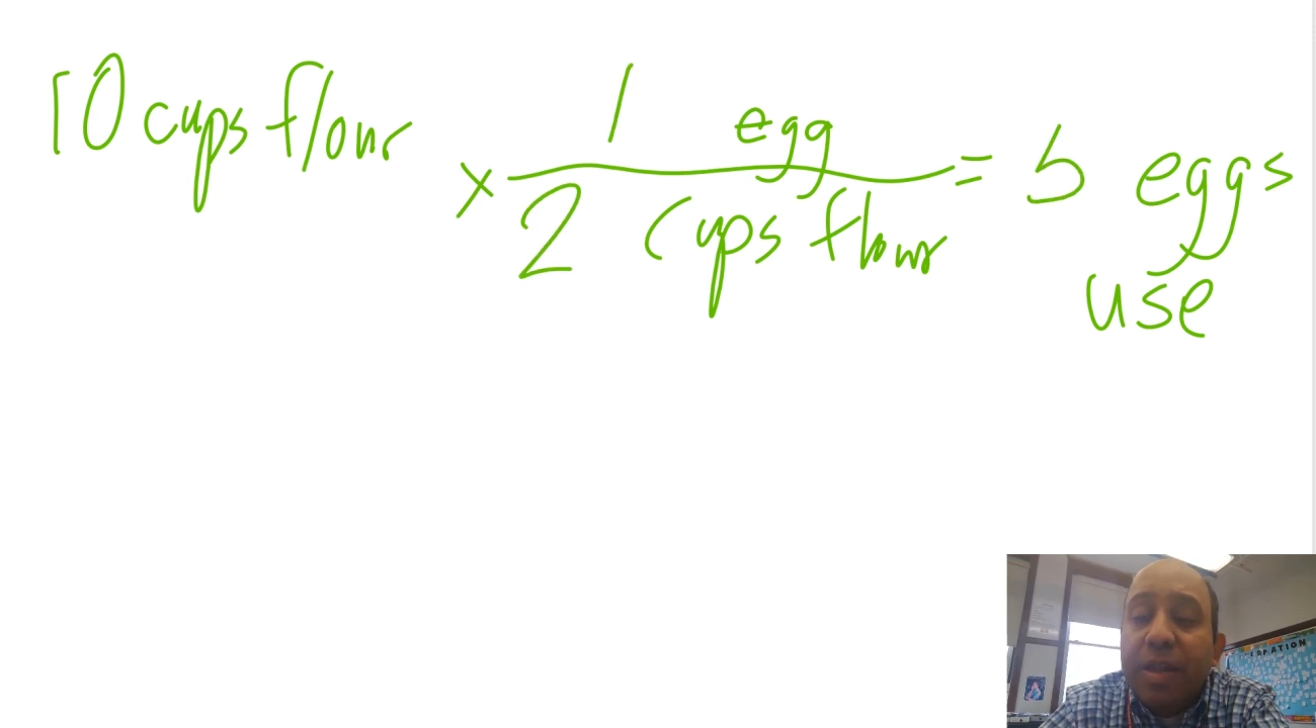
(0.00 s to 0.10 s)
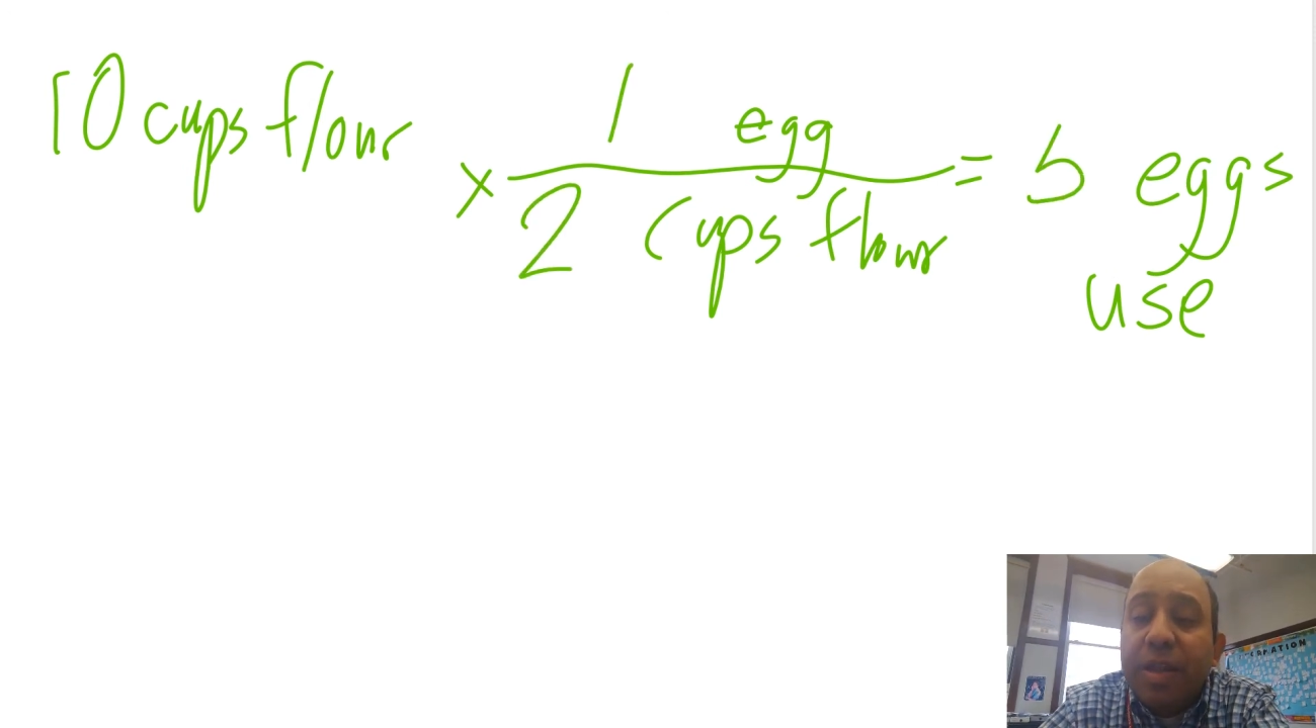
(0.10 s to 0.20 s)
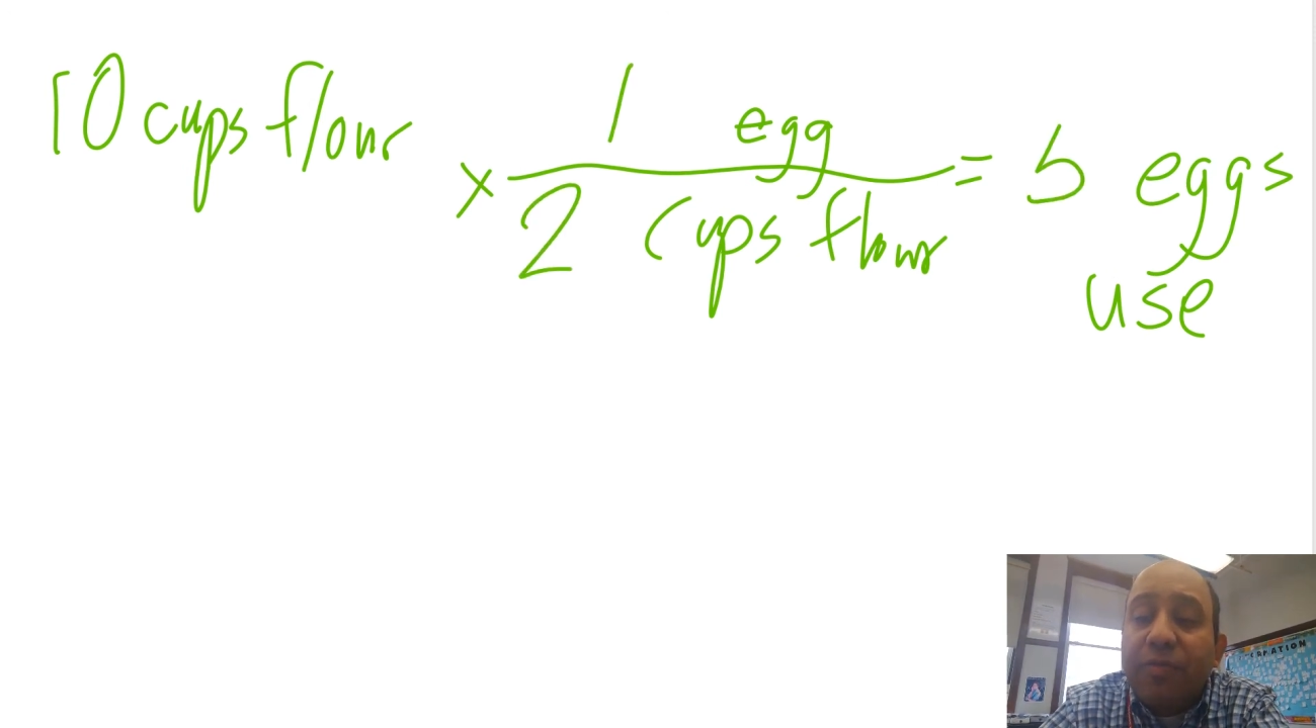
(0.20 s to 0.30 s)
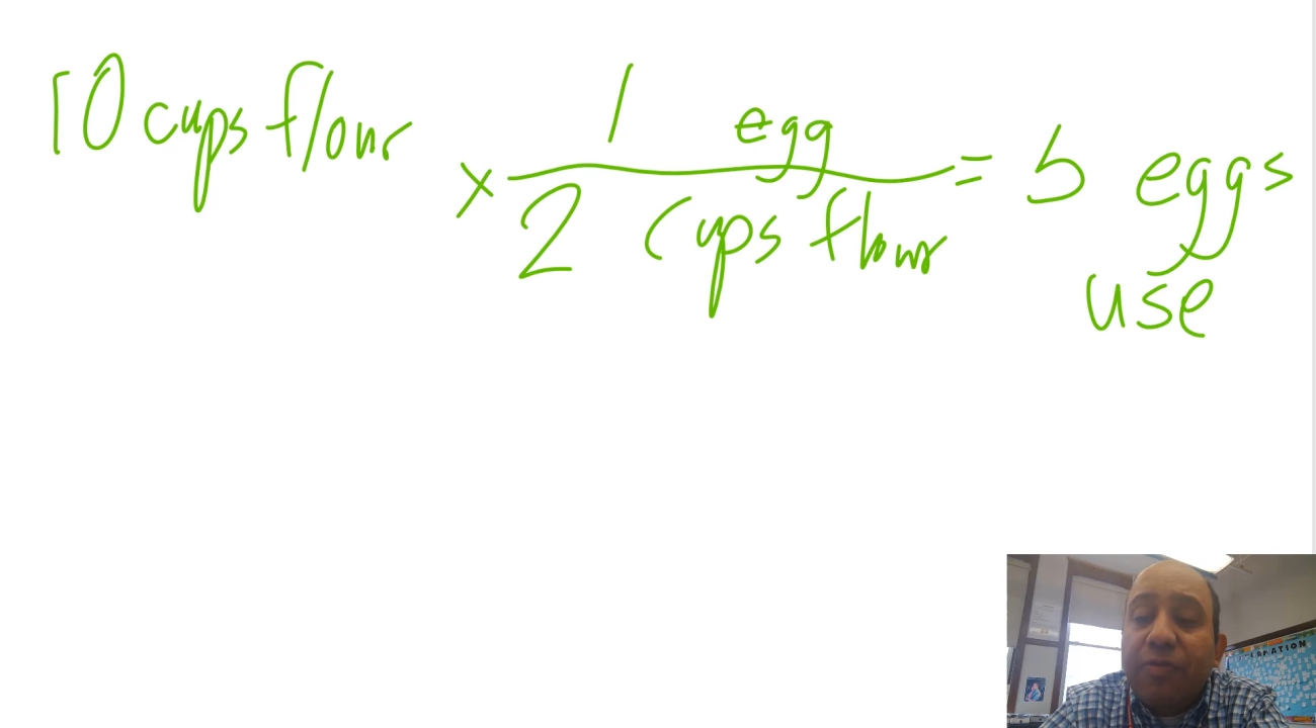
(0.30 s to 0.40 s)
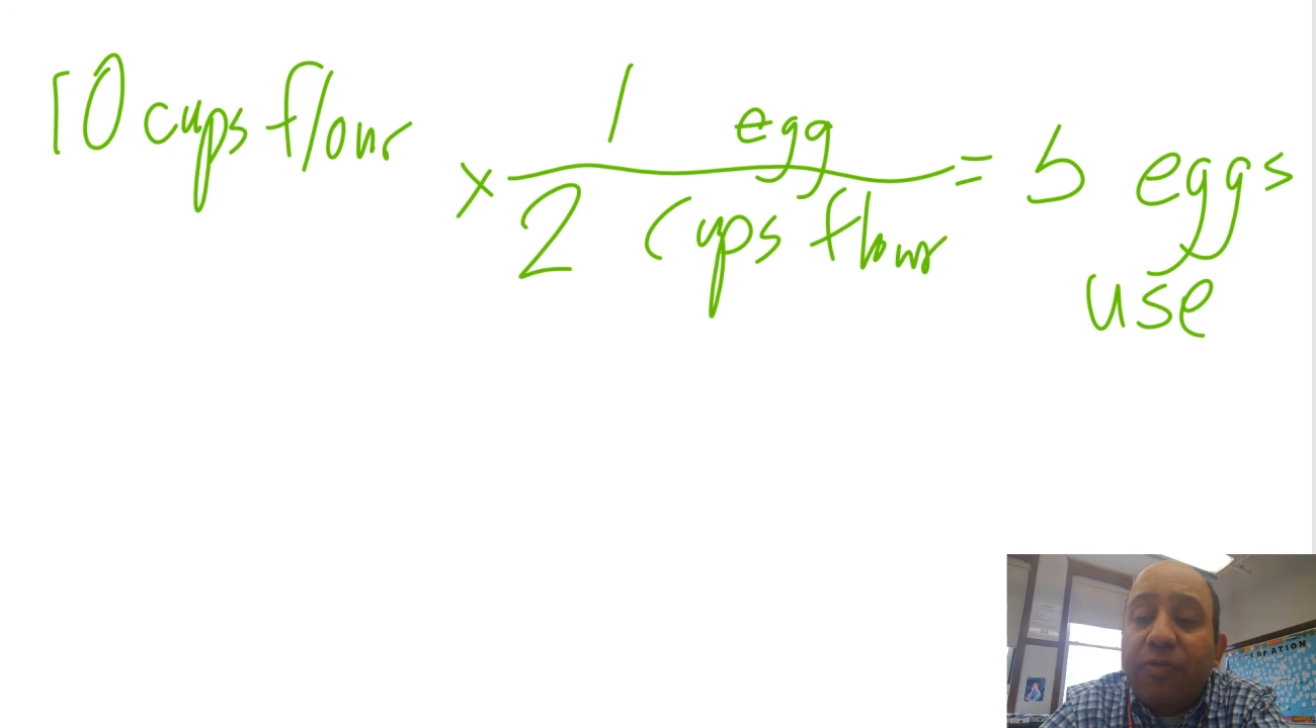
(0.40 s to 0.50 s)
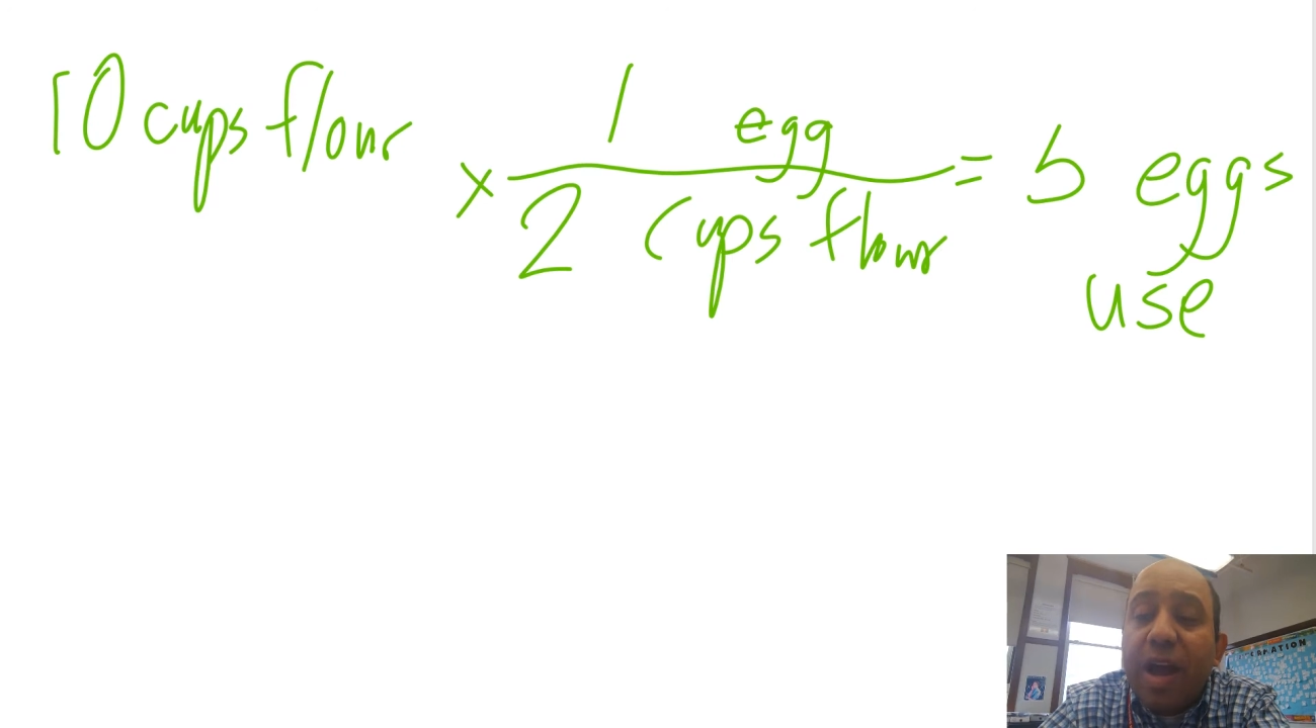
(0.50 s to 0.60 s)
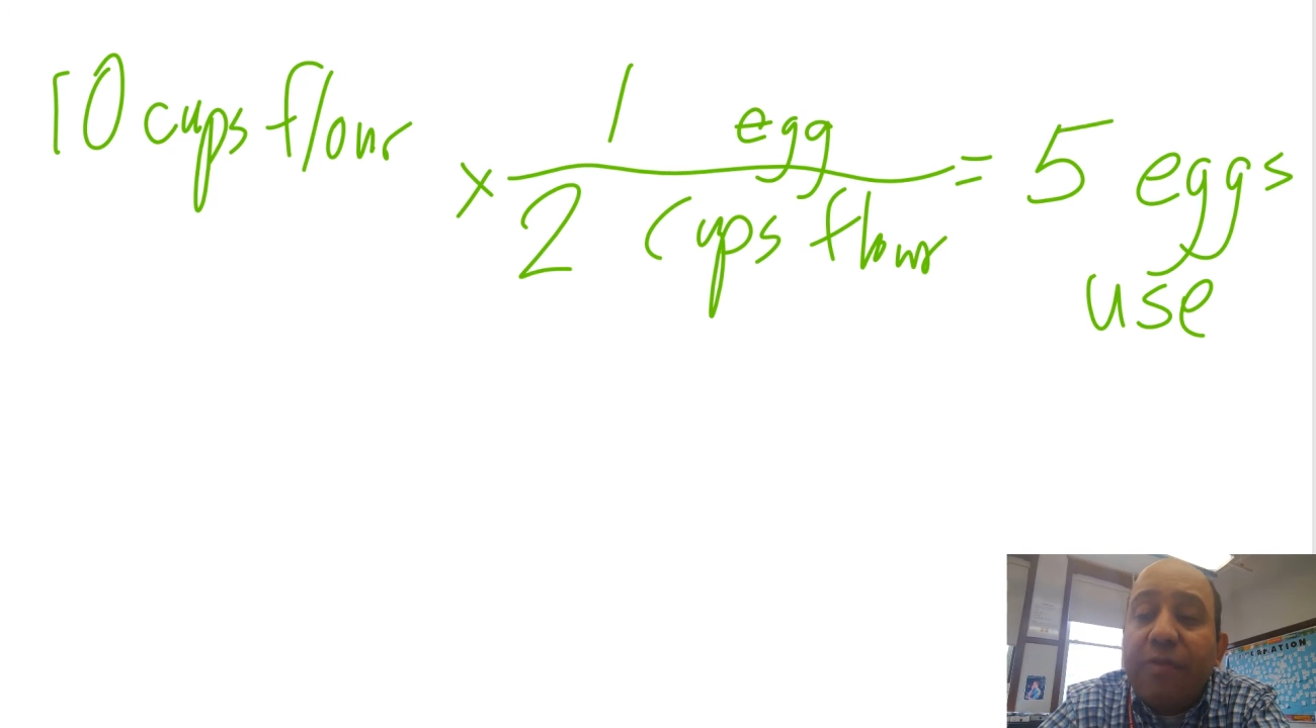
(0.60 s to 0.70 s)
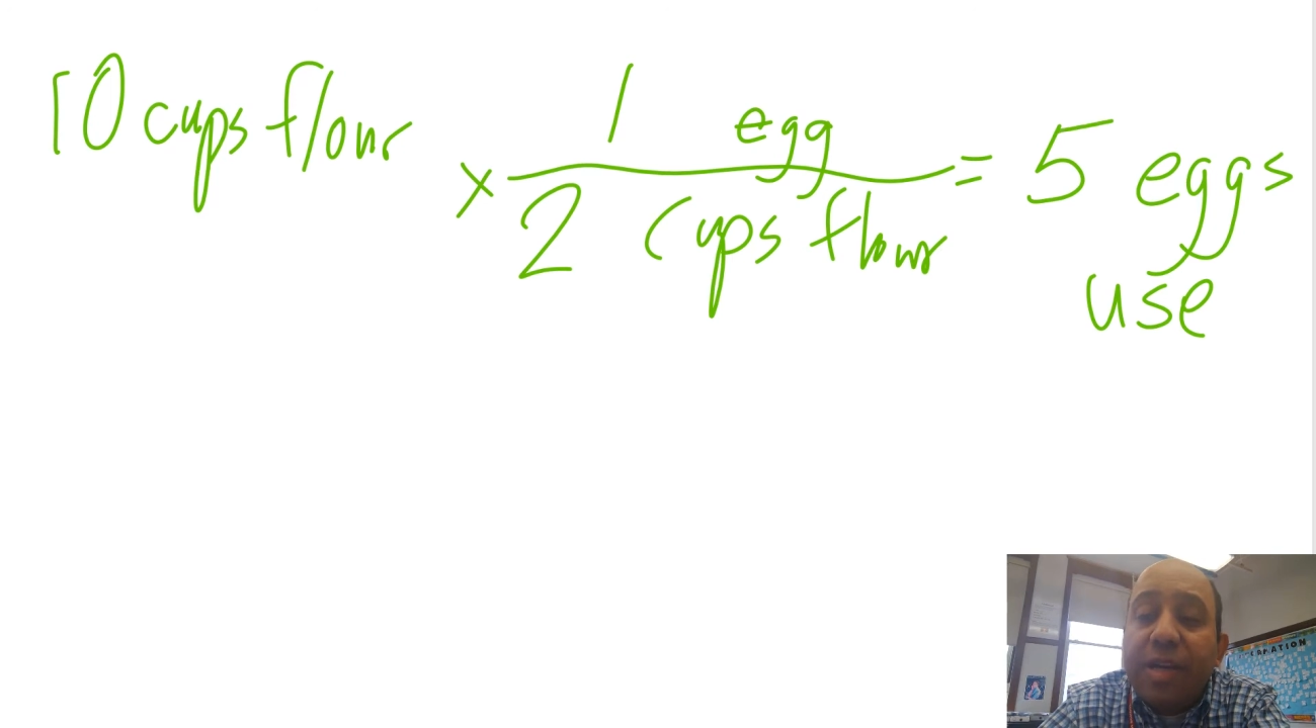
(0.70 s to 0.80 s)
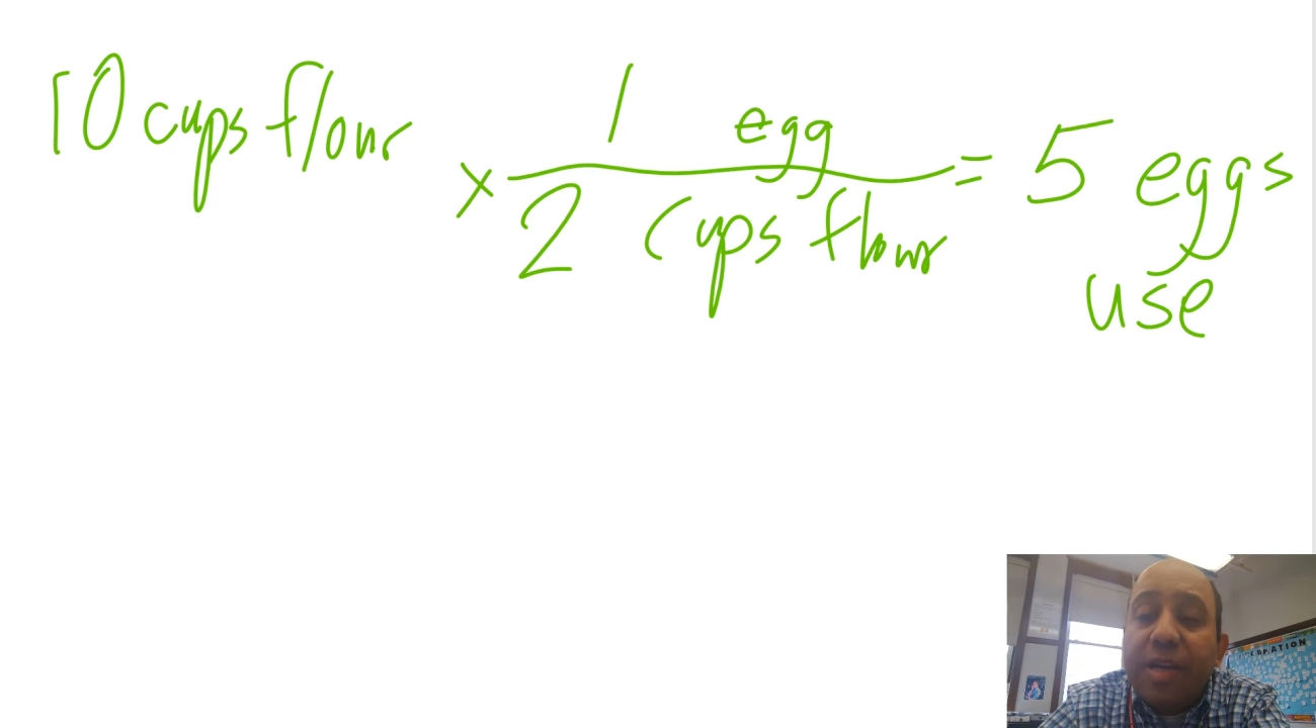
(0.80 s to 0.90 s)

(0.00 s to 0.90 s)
That's 5